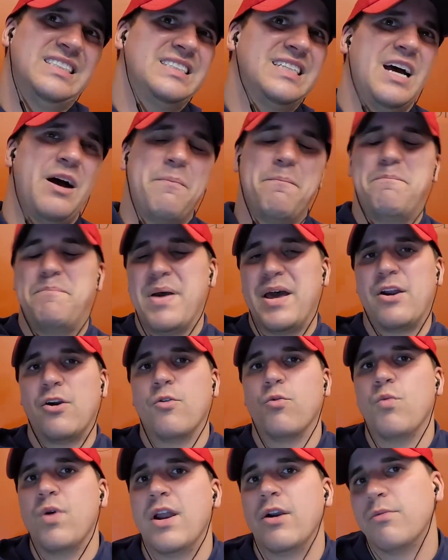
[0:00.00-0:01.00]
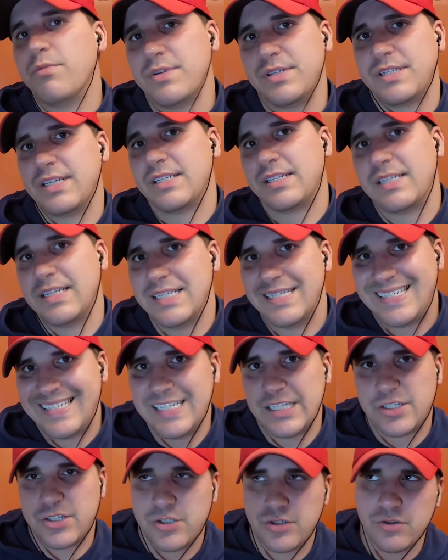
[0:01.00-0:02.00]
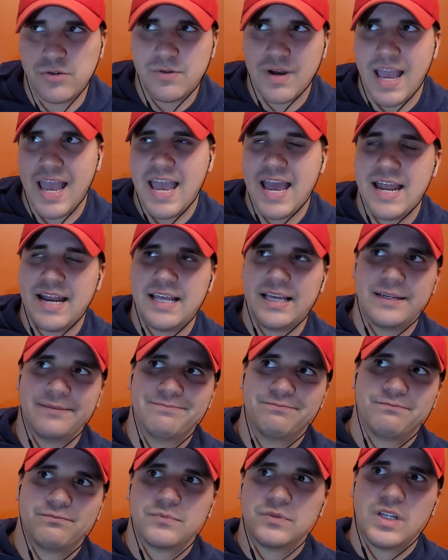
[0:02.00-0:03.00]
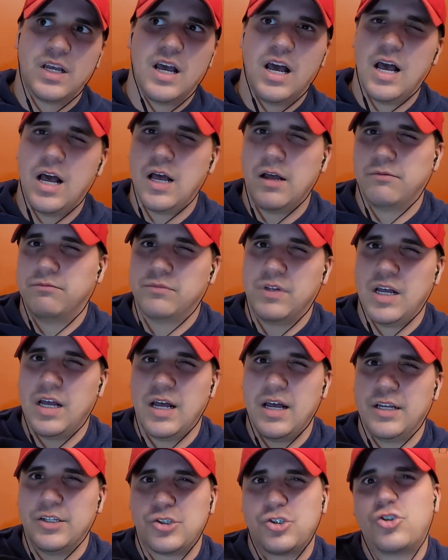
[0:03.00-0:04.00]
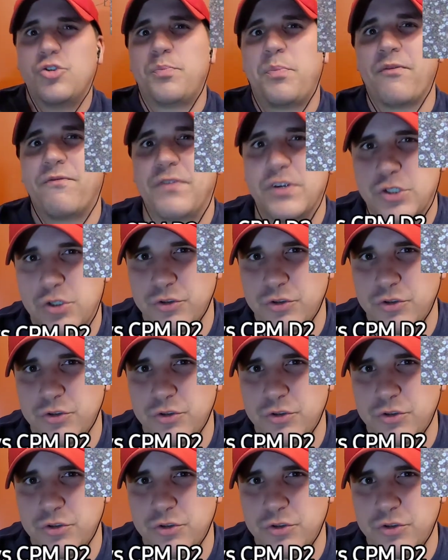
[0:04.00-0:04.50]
a better wear-resistant D2, adding superficial